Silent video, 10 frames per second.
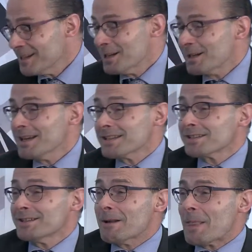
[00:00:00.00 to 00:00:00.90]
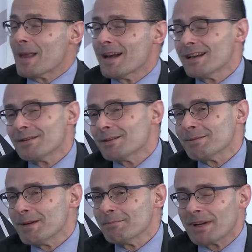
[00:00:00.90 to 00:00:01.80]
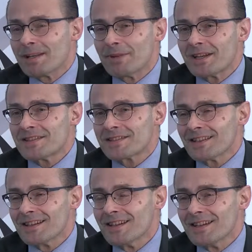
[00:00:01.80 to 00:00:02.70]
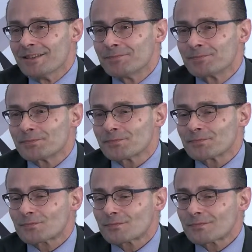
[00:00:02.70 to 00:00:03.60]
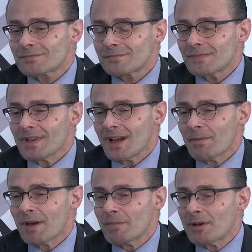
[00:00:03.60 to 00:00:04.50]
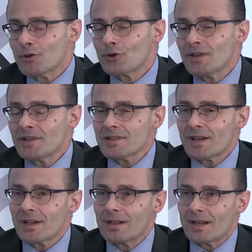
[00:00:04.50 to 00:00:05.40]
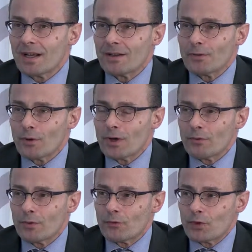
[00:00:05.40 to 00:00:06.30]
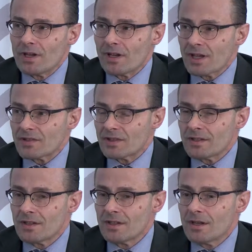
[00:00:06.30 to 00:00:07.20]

Yes. But it's, I mean, utilities are realizing